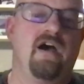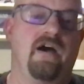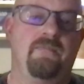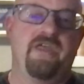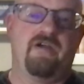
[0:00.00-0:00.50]

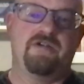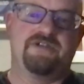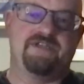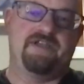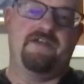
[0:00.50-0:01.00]
Um,
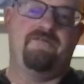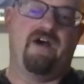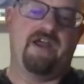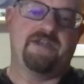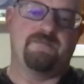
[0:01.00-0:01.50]
there's he
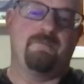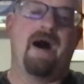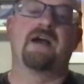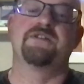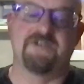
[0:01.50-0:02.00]
finds
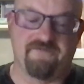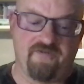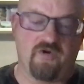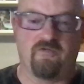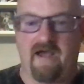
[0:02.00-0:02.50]
boxes of
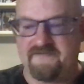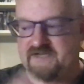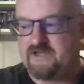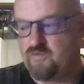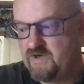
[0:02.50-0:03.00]
photographs
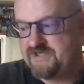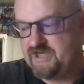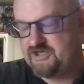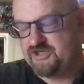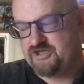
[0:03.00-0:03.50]
like the ones that
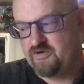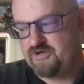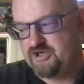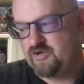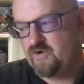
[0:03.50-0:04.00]
I just
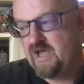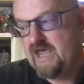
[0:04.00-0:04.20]
showed you,